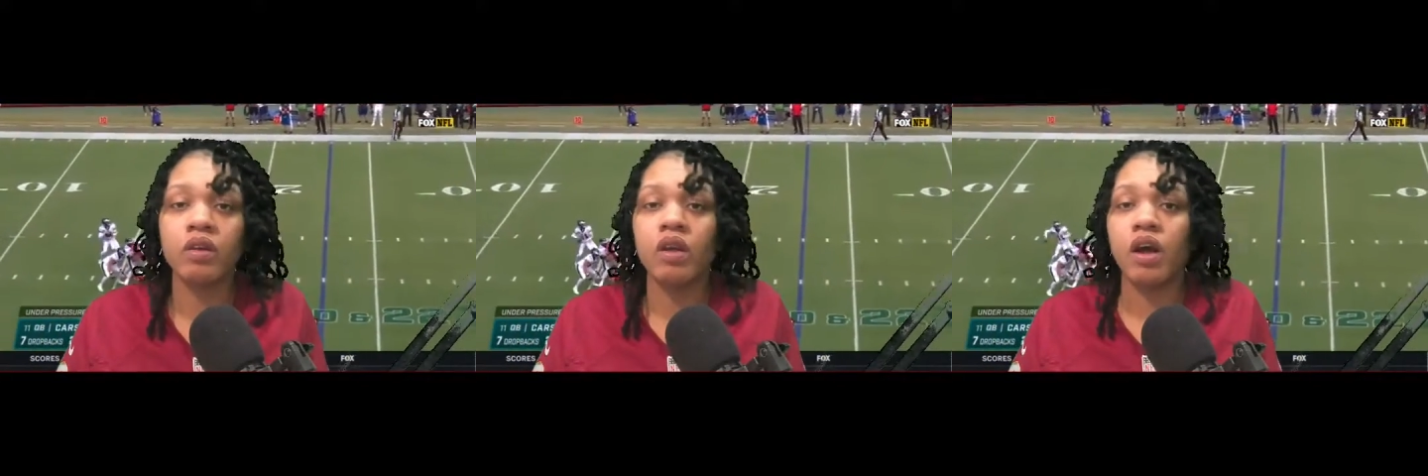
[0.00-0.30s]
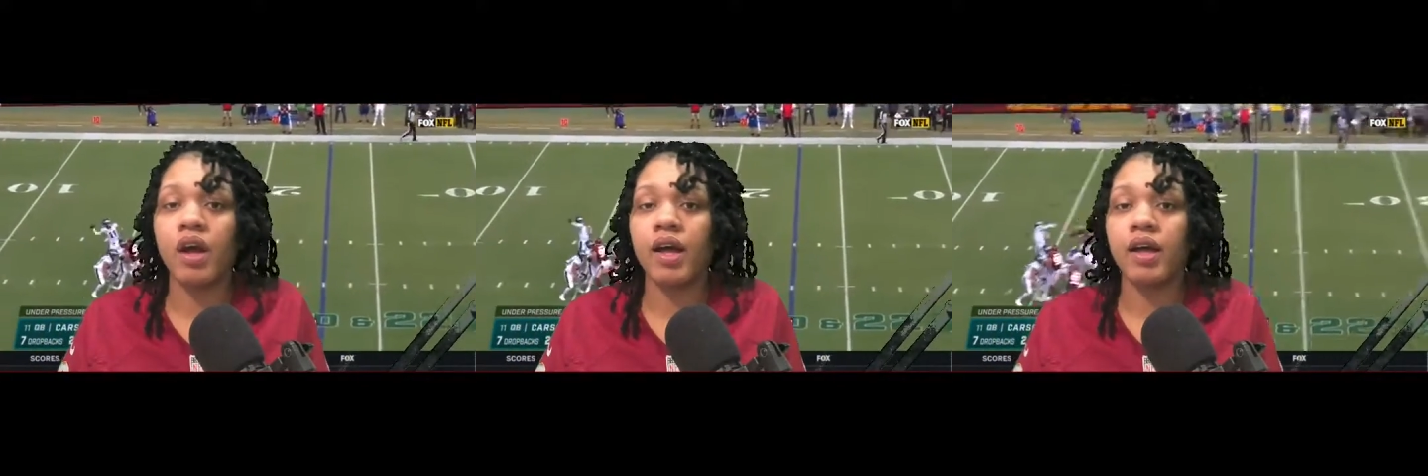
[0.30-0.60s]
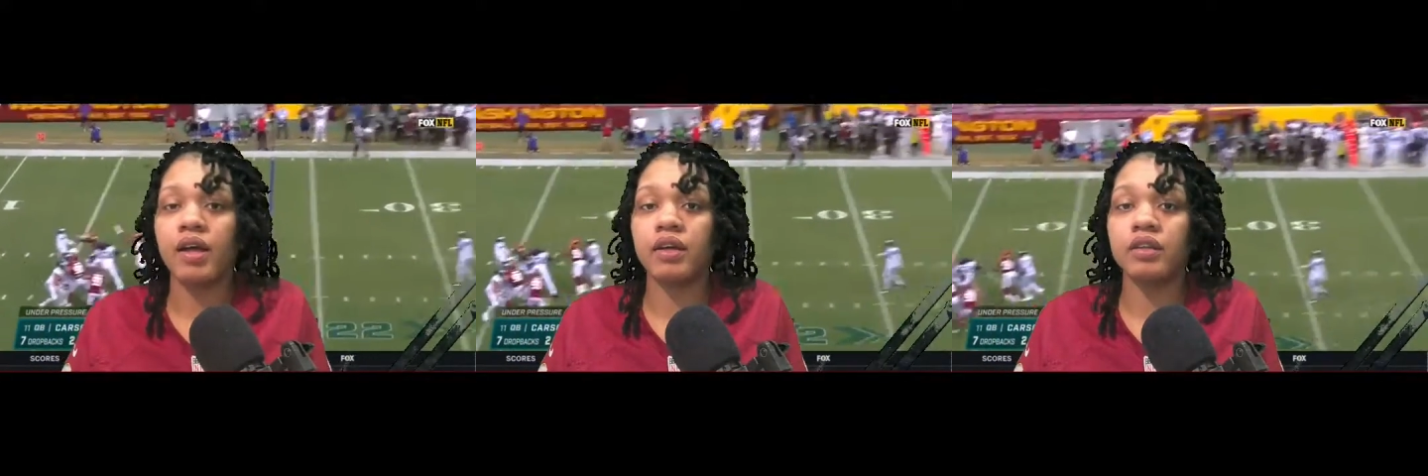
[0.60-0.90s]

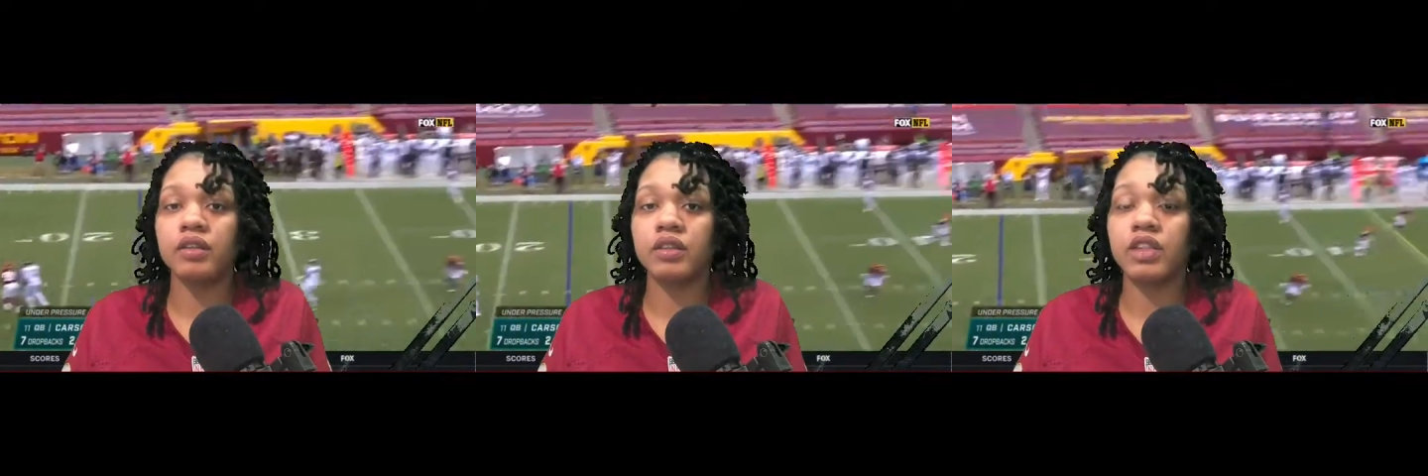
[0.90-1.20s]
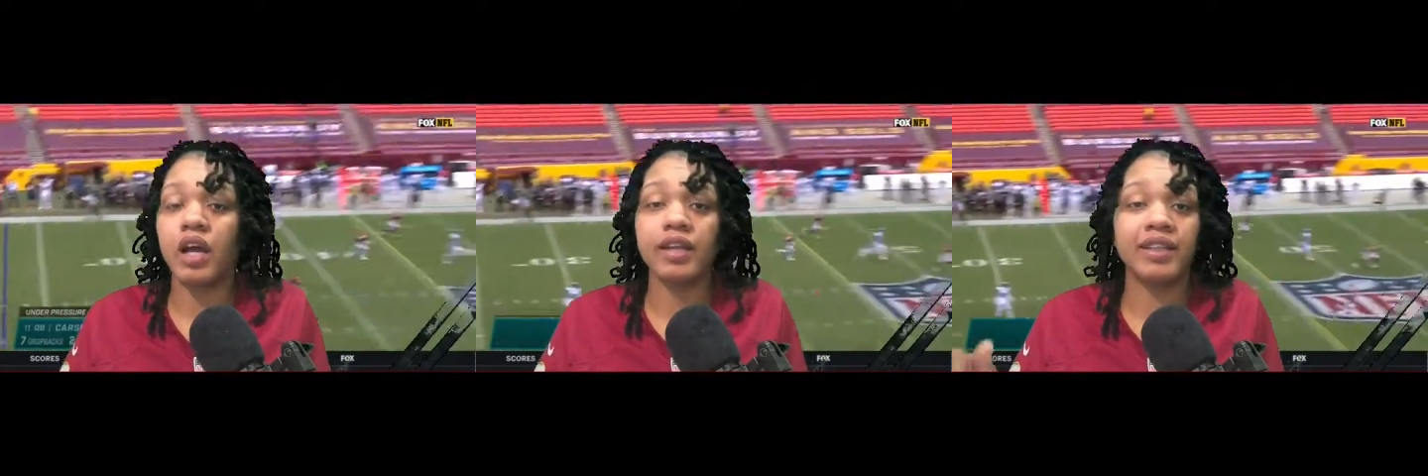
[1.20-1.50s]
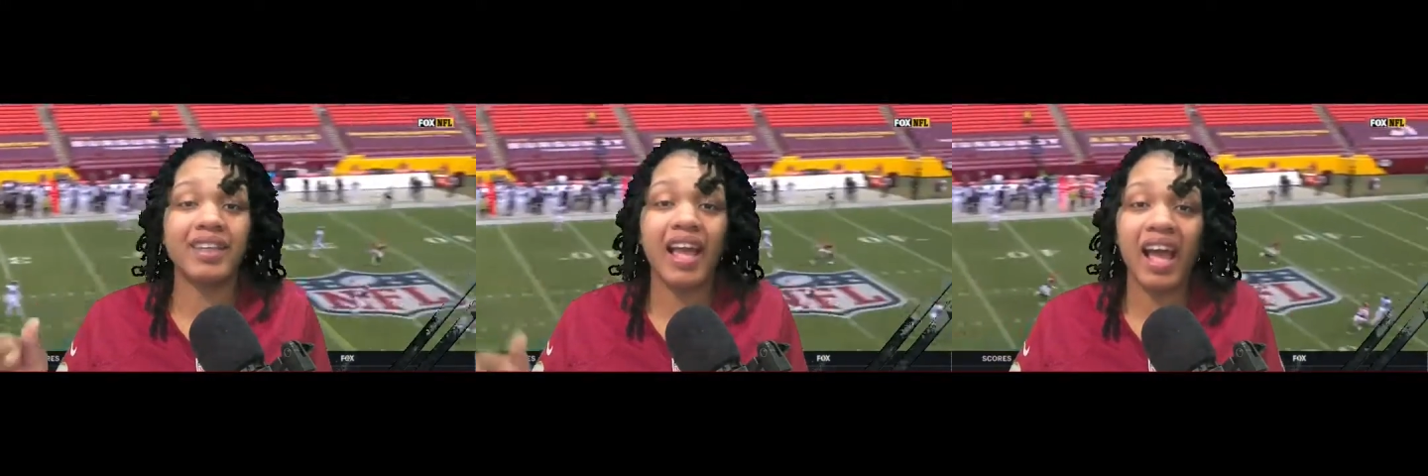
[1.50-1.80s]

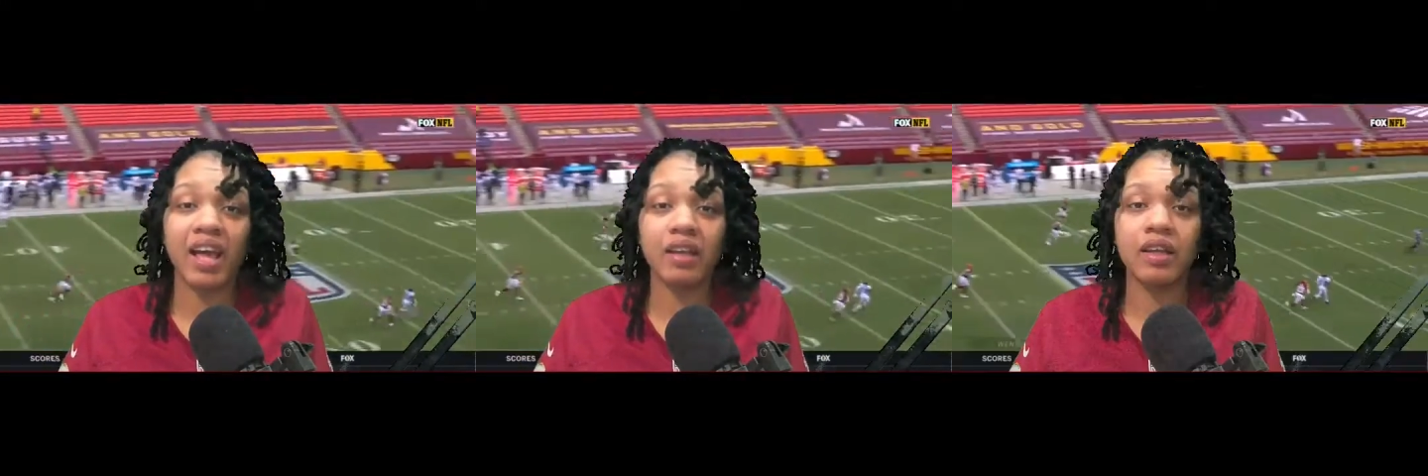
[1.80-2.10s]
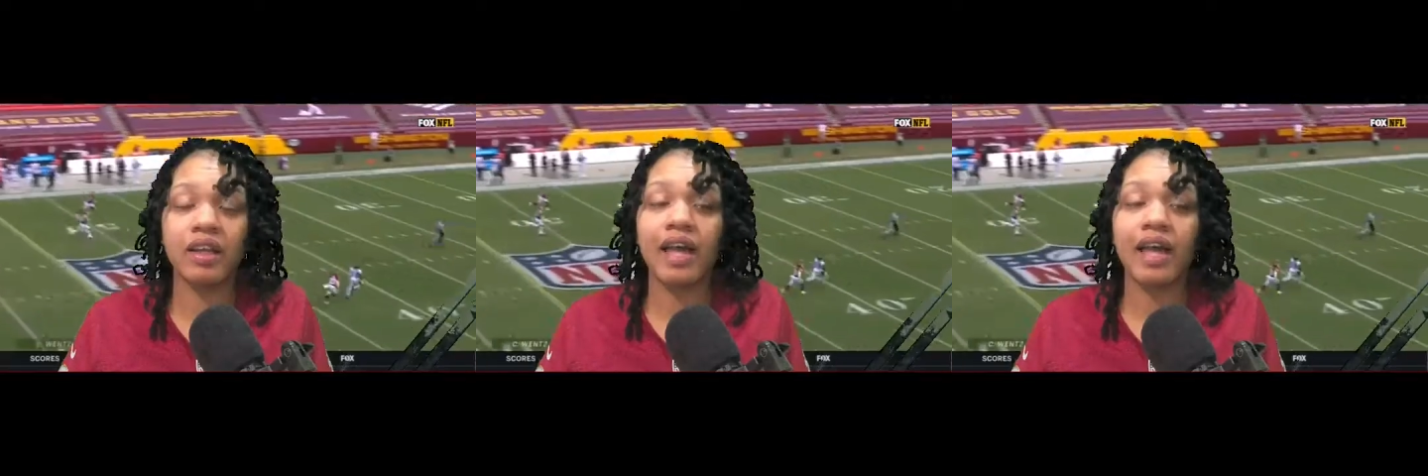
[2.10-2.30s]
Jonathan Allen.